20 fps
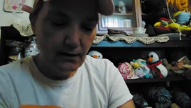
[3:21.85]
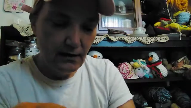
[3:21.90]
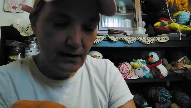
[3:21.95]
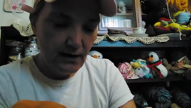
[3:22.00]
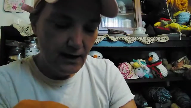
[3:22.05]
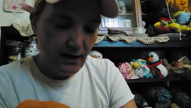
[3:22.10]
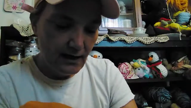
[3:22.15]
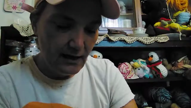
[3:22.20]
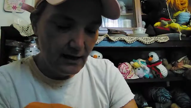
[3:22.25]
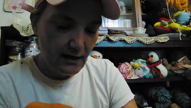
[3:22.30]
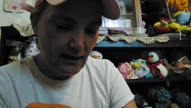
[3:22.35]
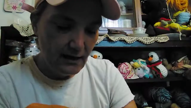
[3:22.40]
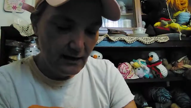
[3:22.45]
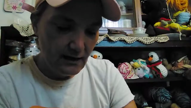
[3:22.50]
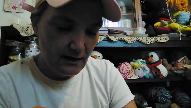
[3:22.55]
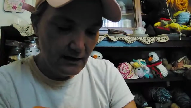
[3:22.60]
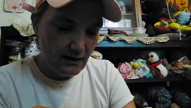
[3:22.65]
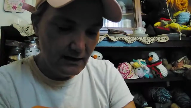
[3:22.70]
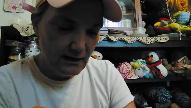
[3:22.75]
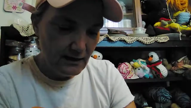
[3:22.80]

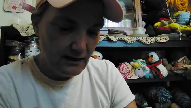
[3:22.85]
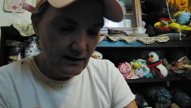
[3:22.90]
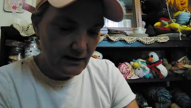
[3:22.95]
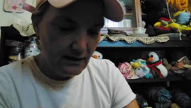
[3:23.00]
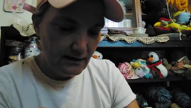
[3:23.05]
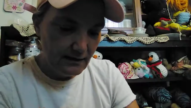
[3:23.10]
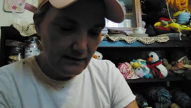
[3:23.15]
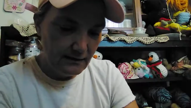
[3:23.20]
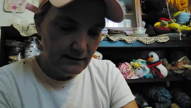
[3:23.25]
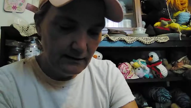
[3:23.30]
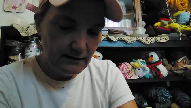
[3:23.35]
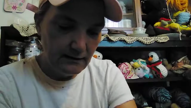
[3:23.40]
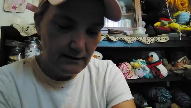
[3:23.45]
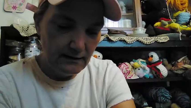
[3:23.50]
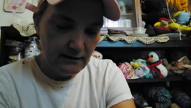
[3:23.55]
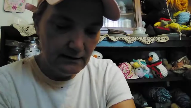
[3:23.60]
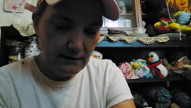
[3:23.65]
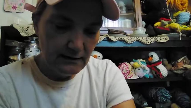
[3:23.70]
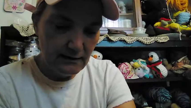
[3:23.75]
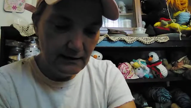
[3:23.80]

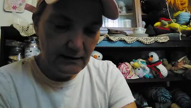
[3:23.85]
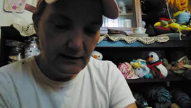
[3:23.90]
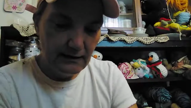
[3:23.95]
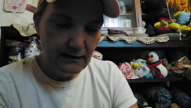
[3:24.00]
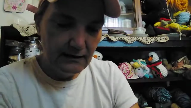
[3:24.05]
Nothing is said.